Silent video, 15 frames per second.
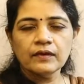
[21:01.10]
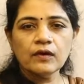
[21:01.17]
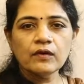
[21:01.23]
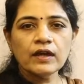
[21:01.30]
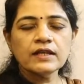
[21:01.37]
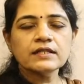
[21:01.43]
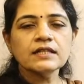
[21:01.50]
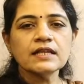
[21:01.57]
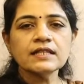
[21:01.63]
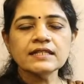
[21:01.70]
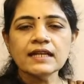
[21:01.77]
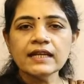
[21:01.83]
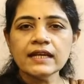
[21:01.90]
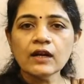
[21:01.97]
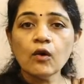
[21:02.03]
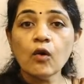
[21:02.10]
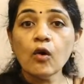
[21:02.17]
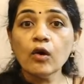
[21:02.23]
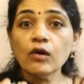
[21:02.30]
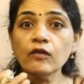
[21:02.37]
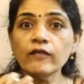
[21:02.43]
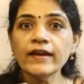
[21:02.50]
Okay, see children,
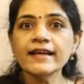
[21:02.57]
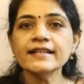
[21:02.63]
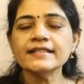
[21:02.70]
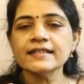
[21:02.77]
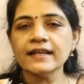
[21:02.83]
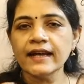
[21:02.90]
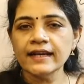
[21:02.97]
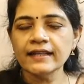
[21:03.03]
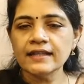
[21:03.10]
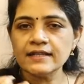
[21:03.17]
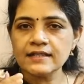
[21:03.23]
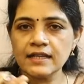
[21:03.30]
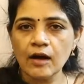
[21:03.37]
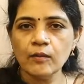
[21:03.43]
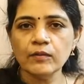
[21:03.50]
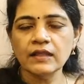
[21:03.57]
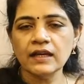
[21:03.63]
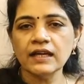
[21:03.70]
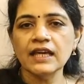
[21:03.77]
always write the sum, the